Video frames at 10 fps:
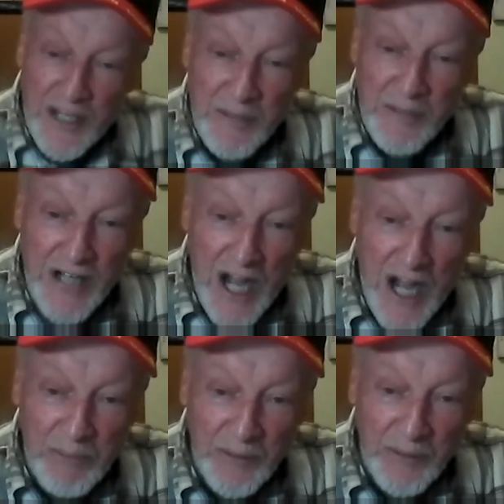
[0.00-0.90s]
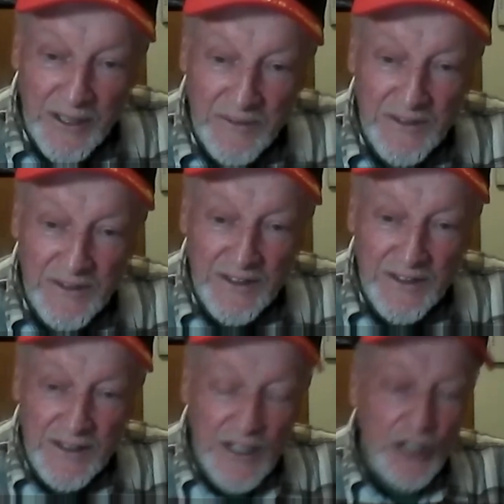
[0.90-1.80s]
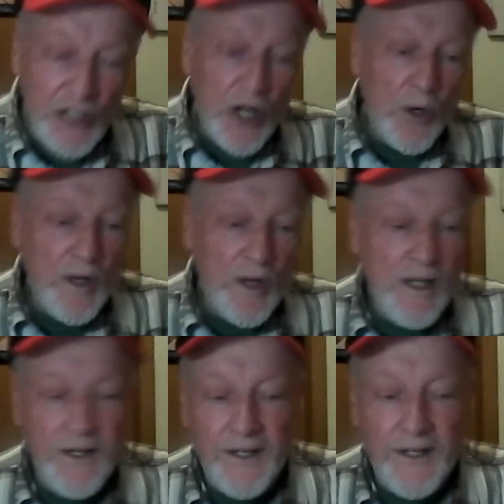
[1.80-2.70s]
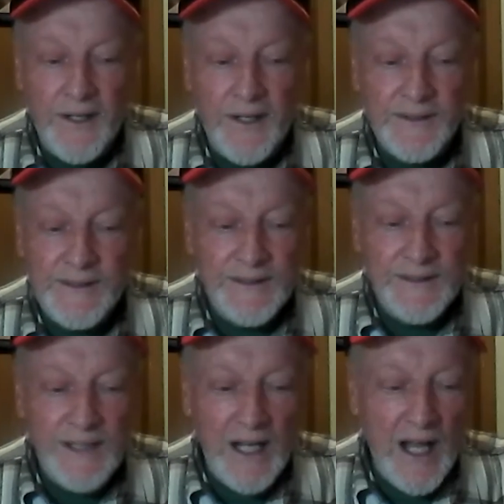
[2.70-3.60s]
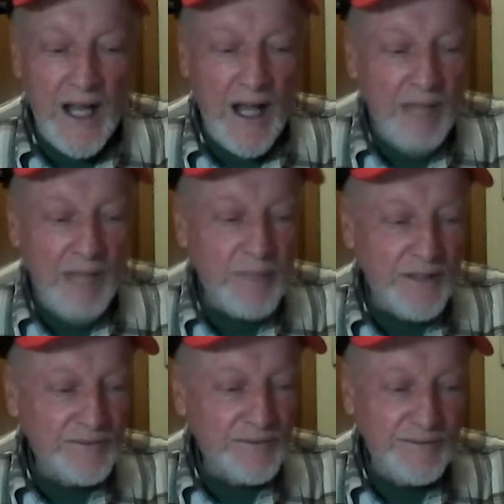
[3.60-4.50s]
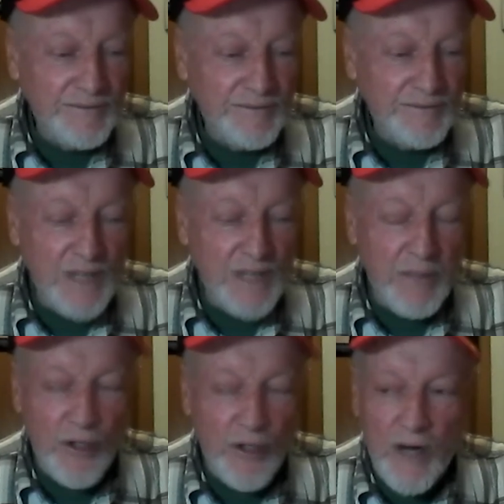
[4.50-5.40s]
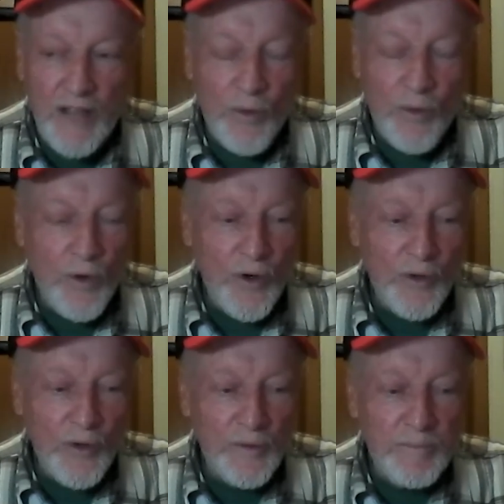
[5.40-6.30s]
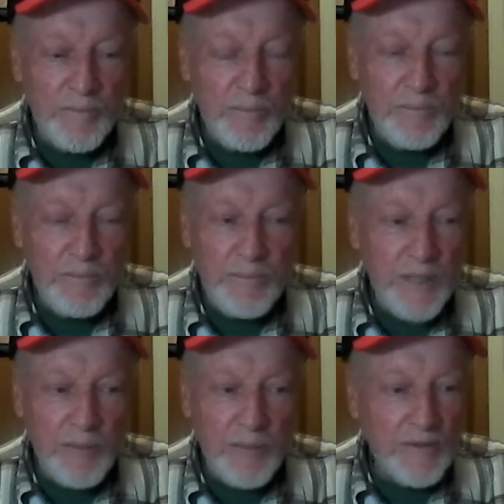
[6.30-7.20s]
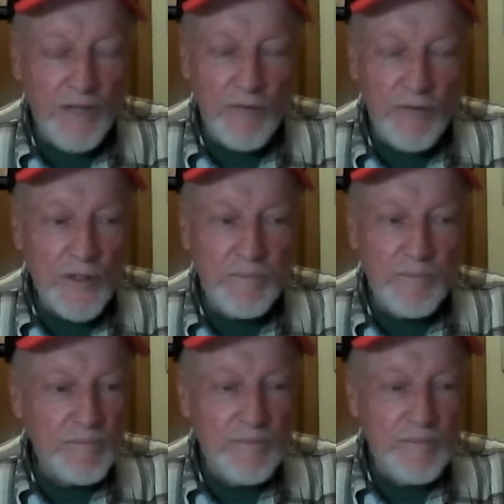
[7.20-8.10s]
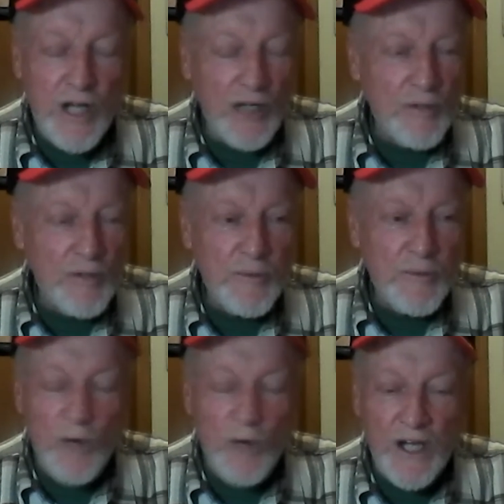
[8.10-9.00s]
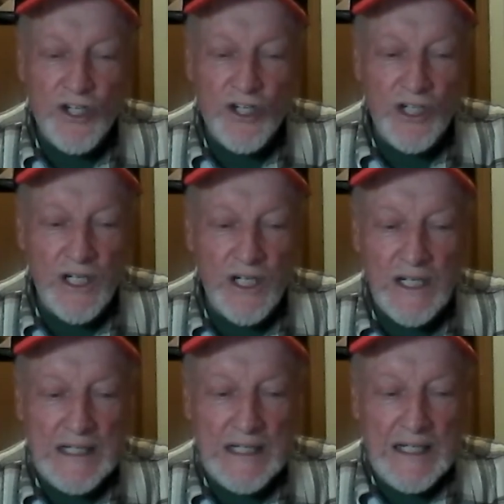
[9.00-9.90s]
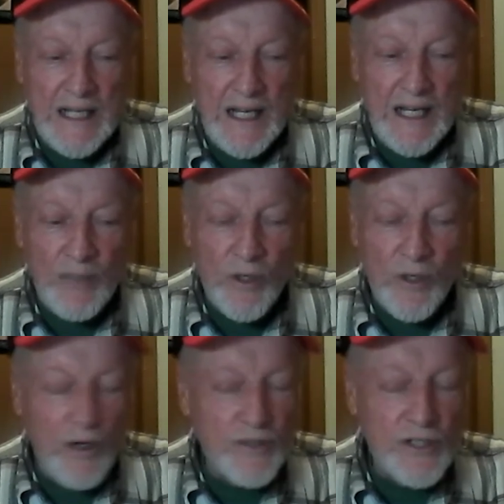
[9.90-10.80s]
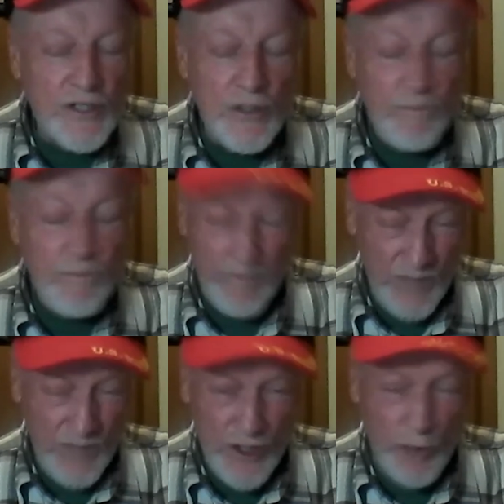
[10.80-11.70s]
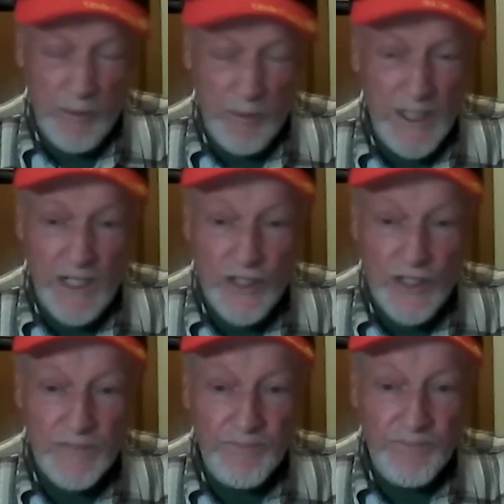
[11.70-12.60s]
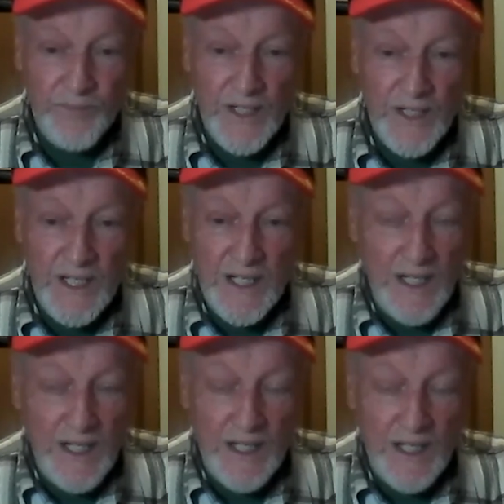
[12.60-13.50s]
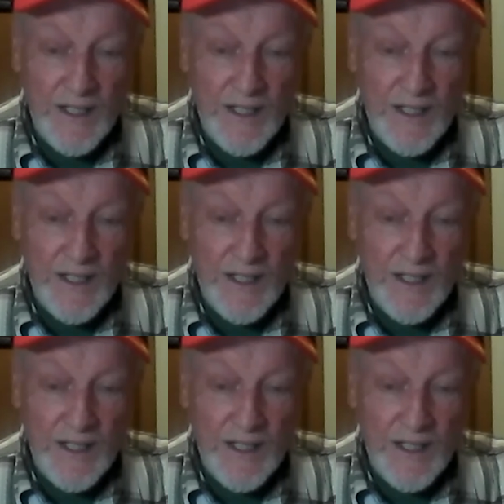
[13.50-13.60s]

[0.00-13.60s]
to be a compliment. Yeah. You know, oh, wow. and uh, and I, I've been I've been around the world with people of every color persuasion and and we're all just human beings I've, I've